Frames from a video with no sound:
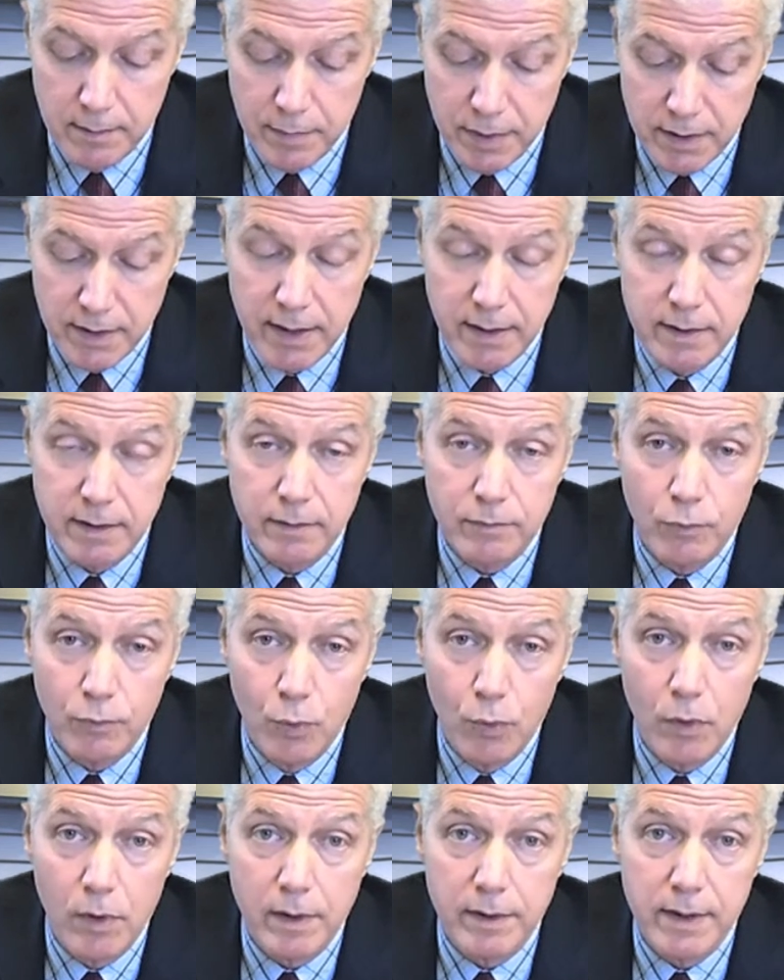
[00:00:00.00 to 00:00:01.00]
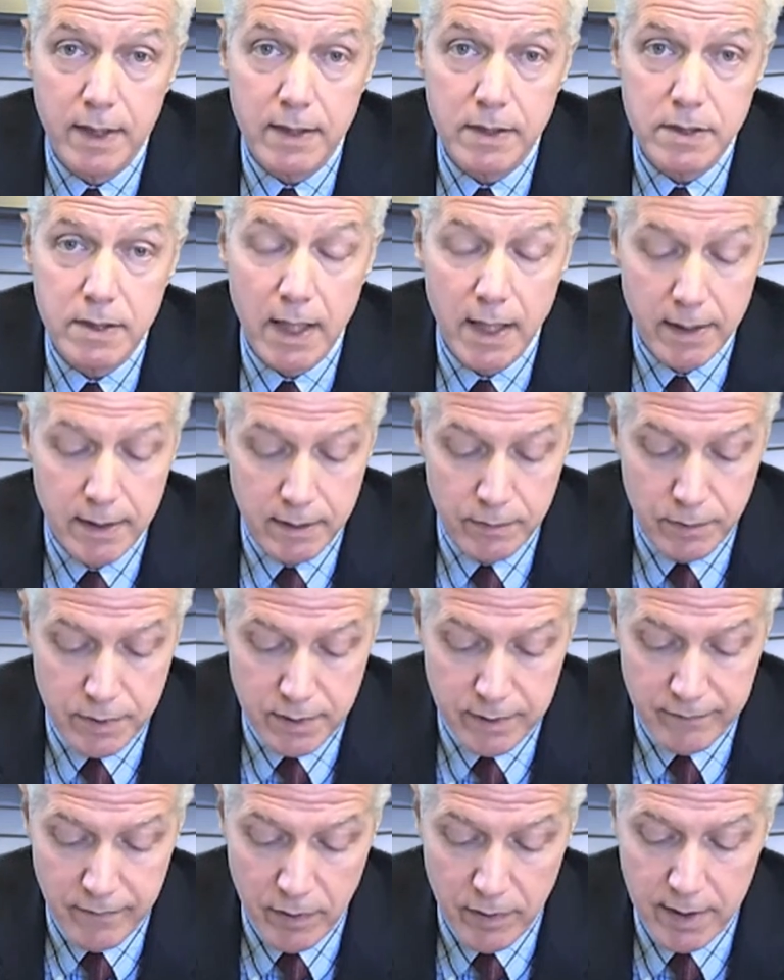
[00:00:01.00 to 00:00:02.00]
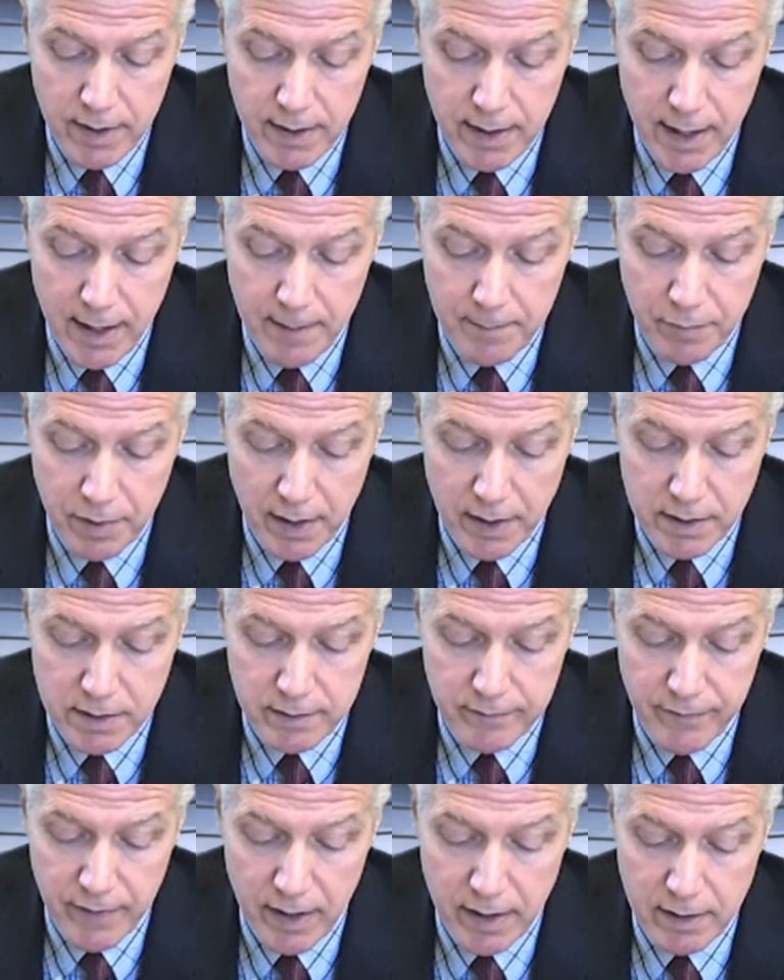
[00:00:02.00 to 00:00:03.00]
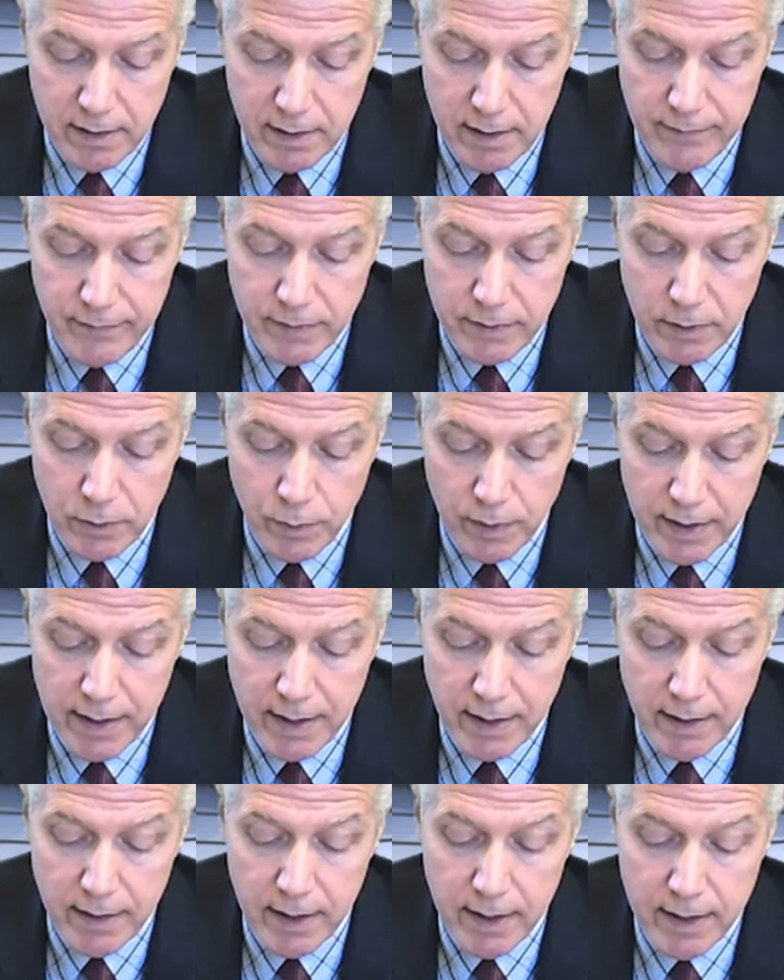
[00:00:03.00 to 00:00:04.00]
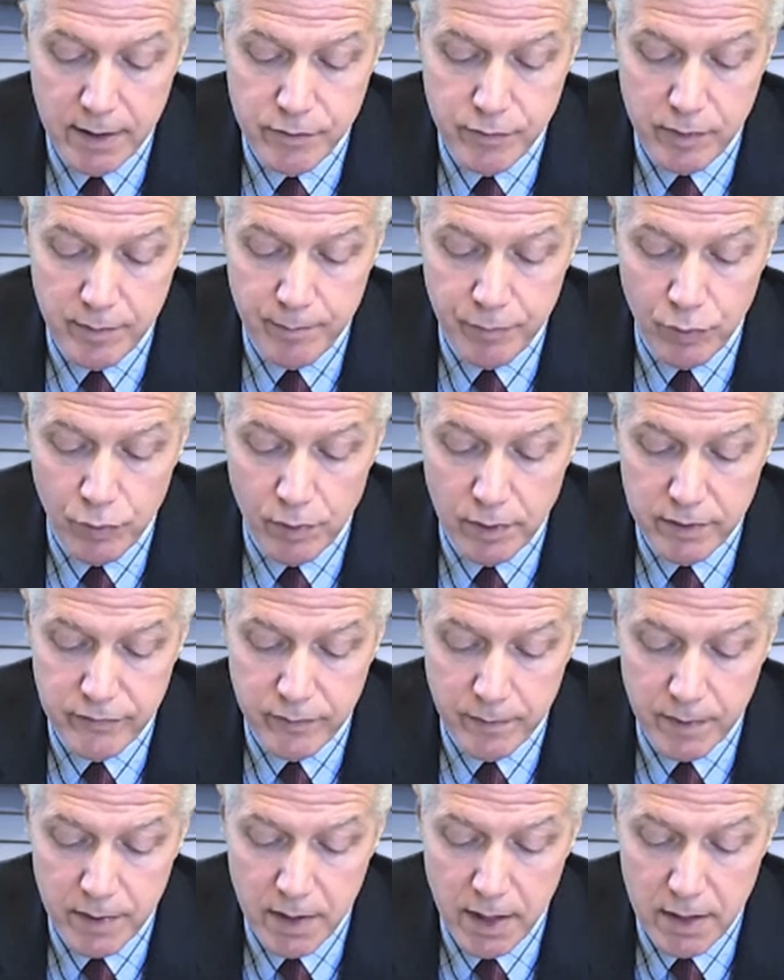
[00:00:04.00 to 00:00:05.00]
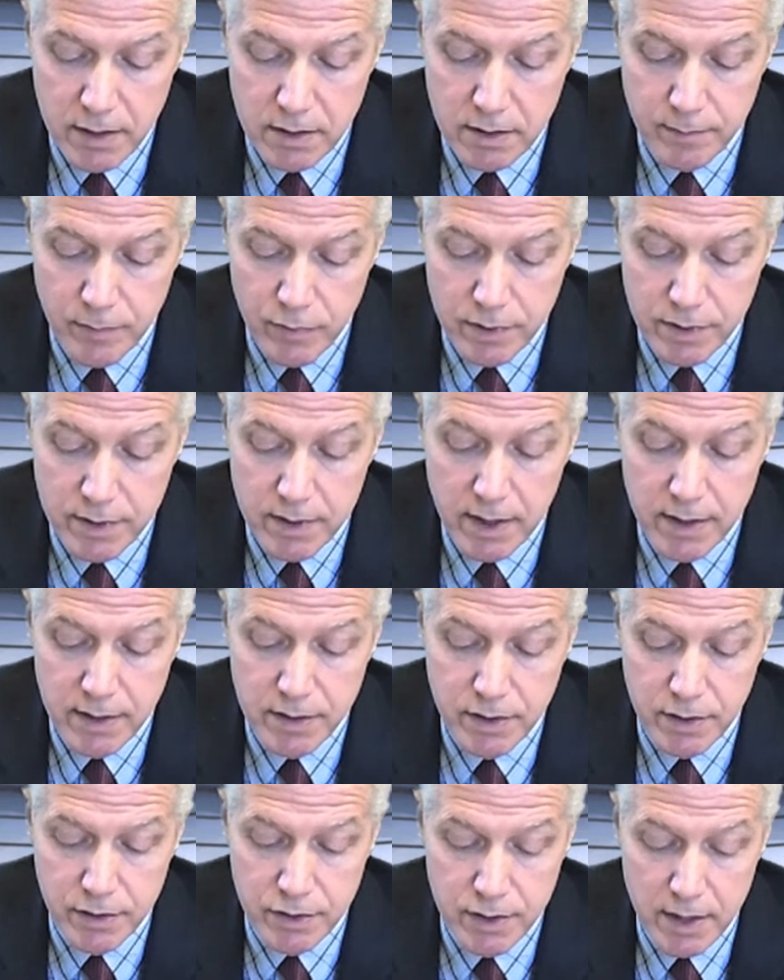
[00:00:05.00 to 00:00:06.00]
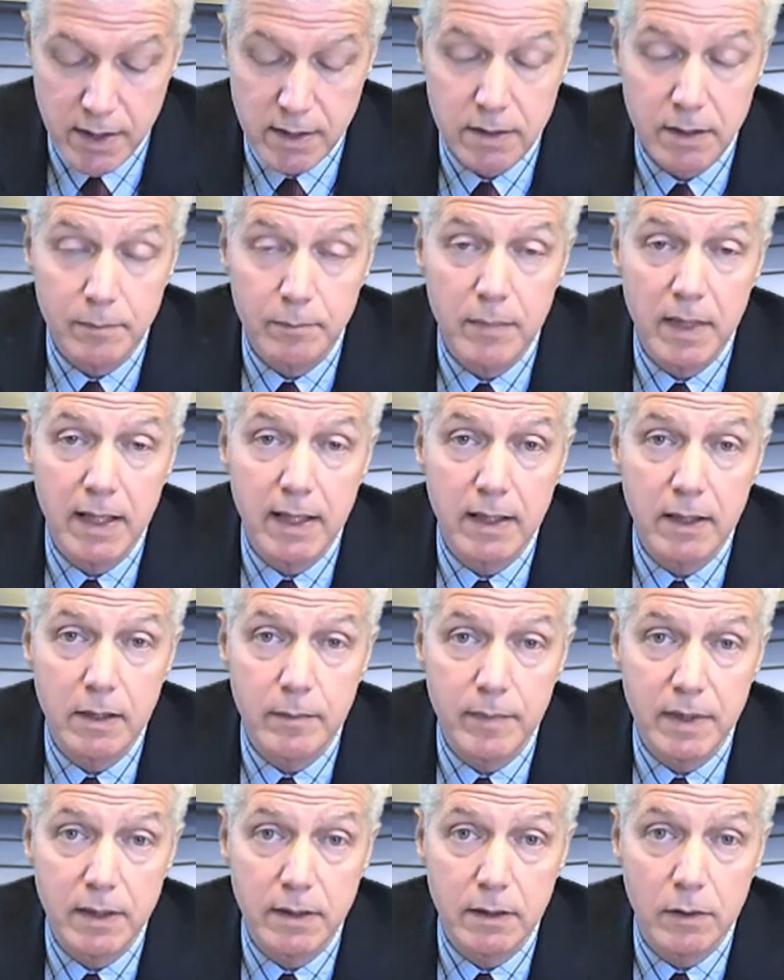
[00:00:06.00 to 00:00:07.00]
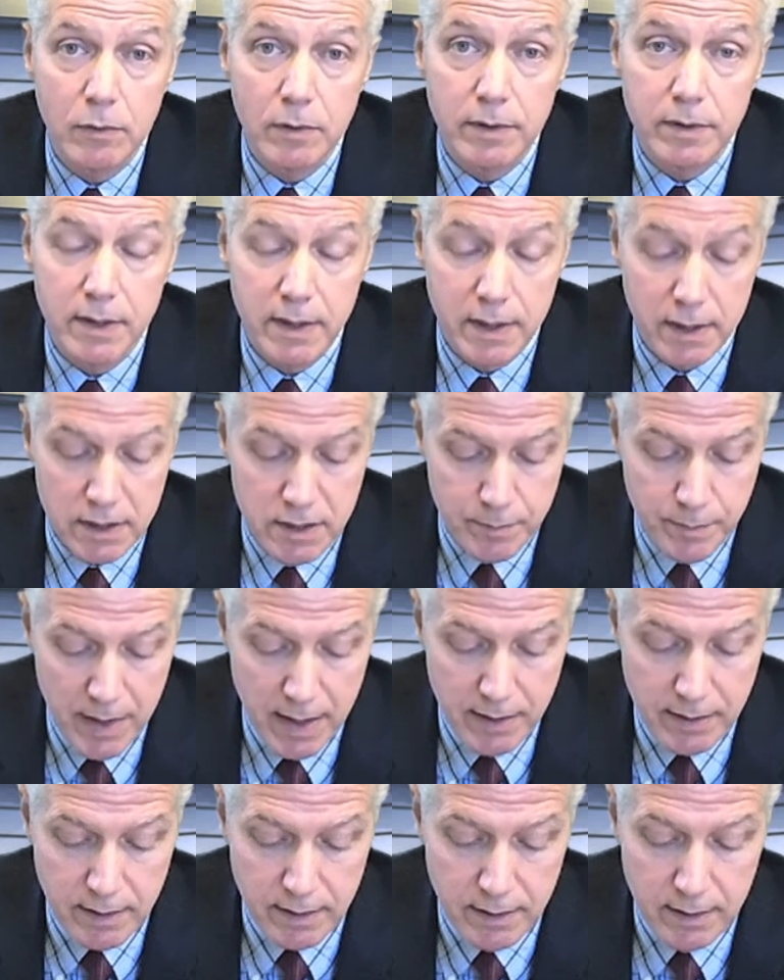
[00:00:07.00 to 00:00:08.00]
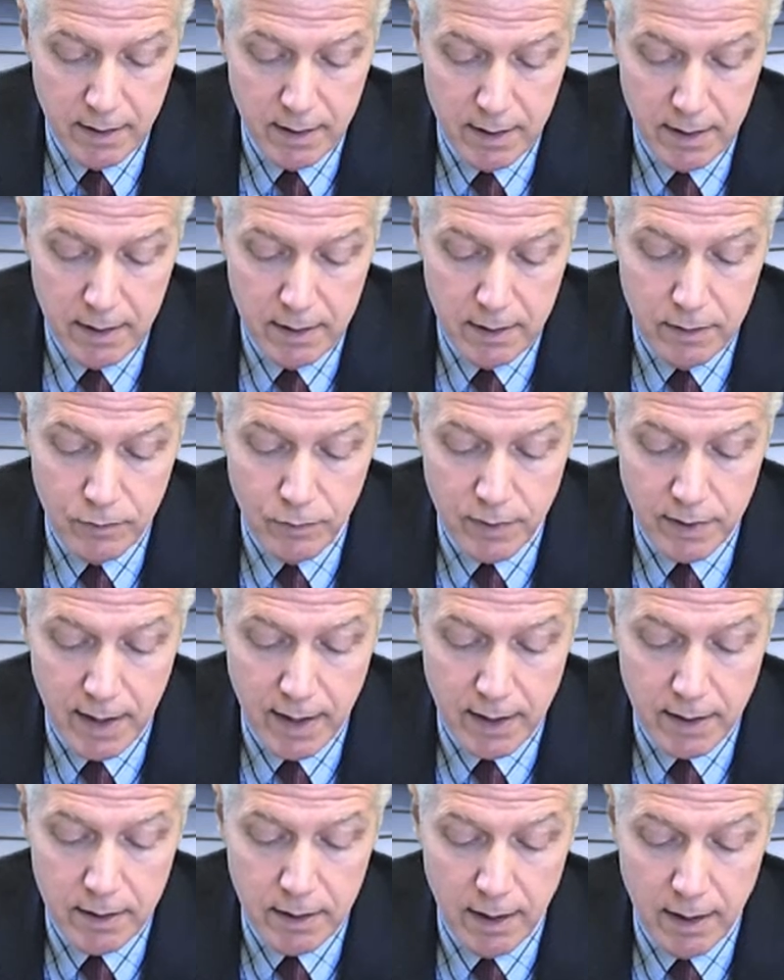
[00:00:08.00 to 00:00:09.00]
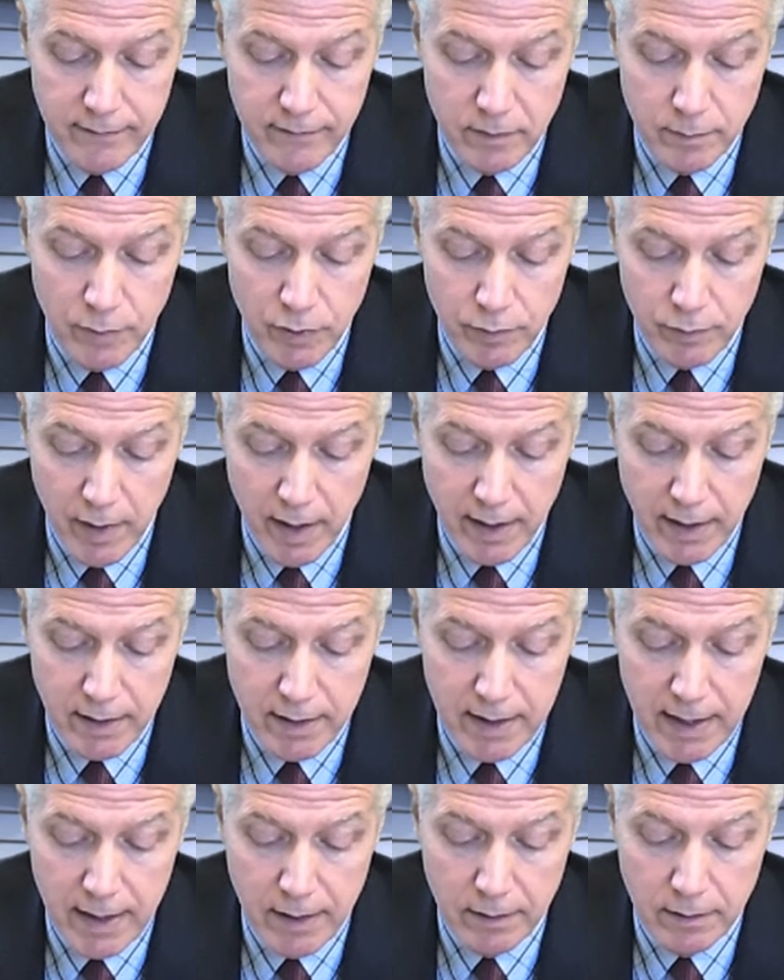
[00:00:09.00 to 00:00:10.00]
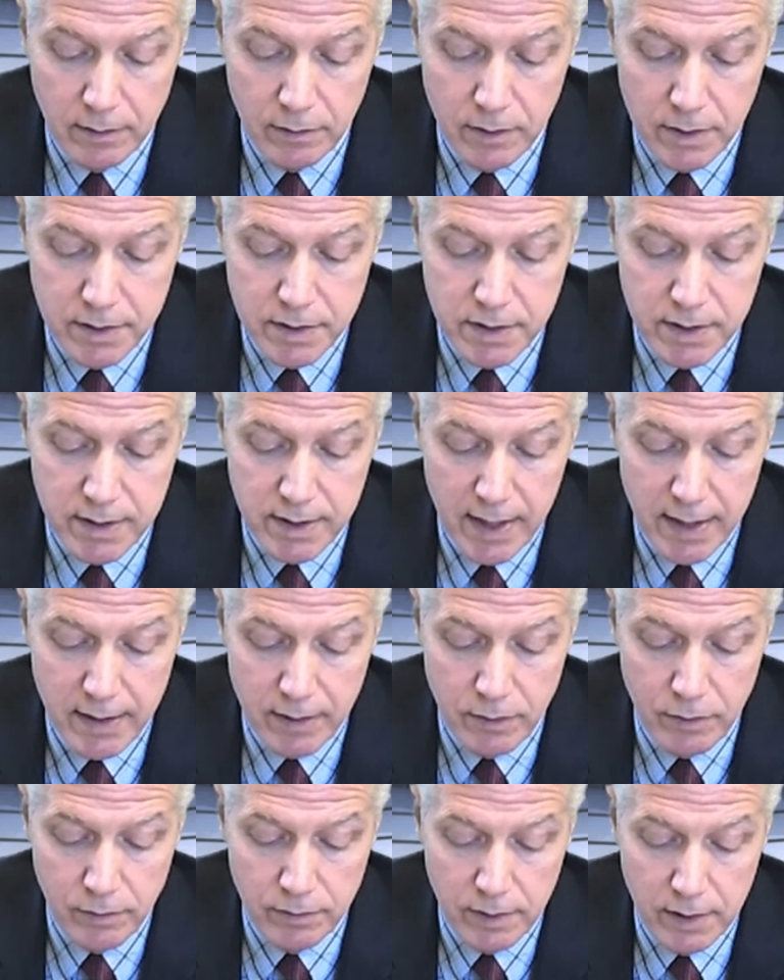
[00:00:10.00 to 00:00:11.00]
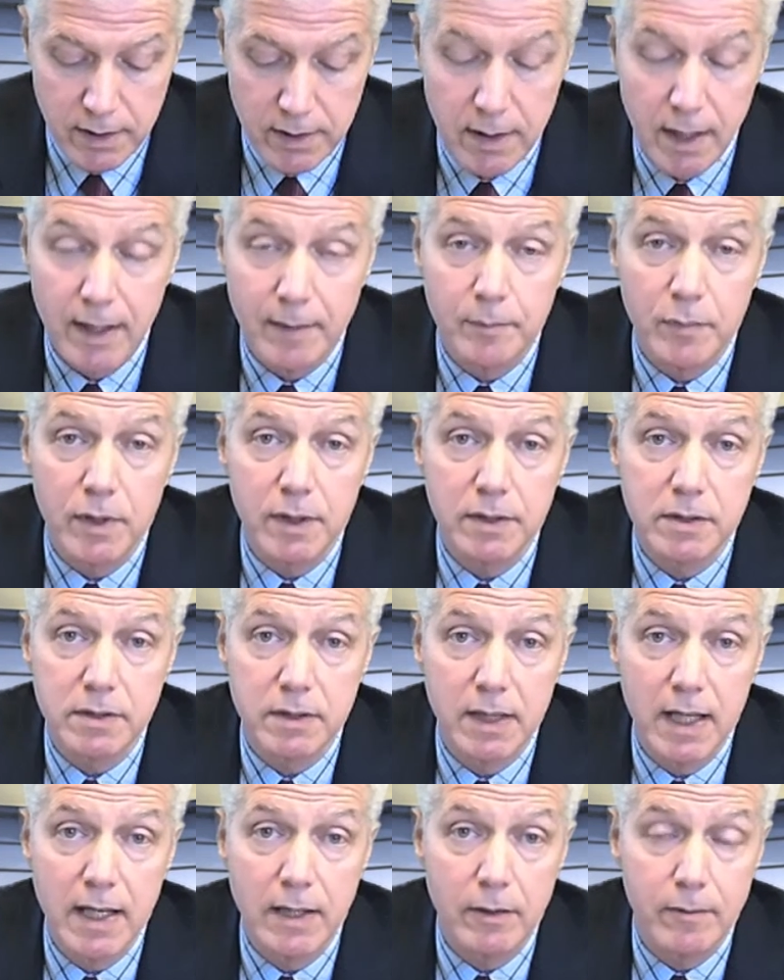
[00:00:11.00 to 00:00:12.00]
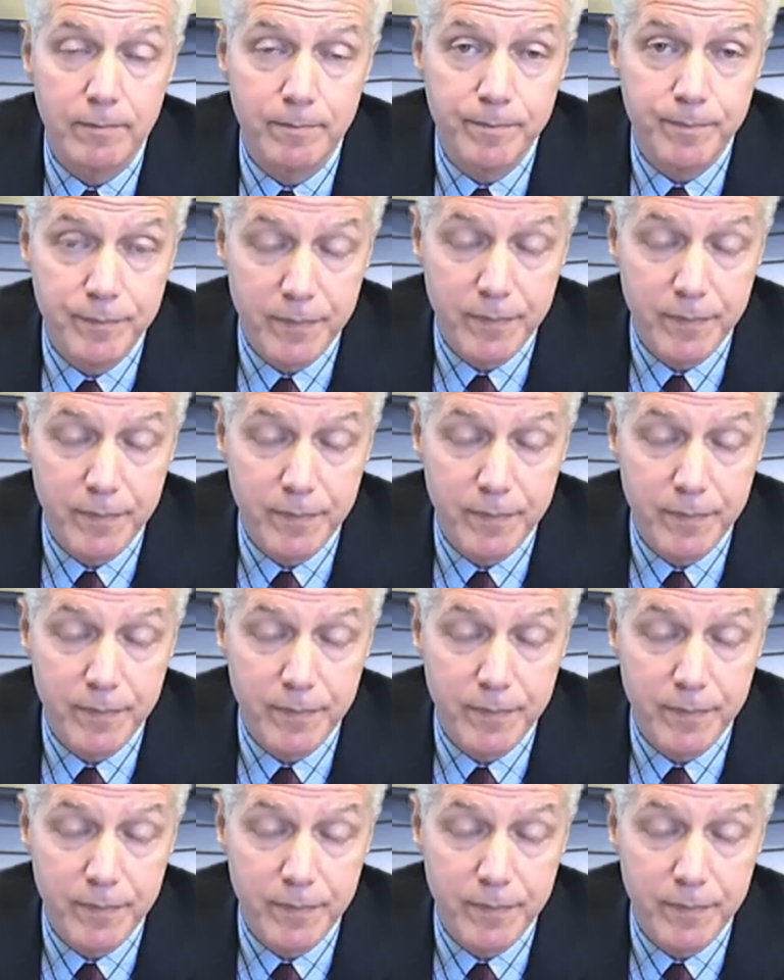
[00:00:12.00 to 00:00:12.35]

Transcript: But they did warn that Sandy was a very complex event, even though we're getting nice reports from customers that suggest it may come in lower than expected. We're not comfortable writing down losses yet, only 9 months later.